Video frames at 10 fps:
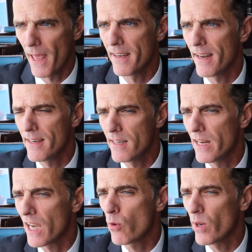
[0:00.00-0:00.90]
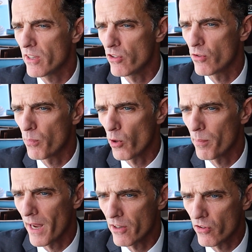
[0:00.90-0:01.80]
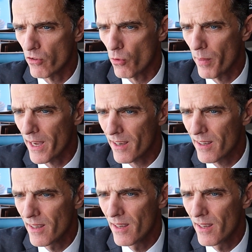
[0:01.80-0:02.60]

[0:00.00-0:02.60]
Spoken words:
and they need liquidity support by the central bank,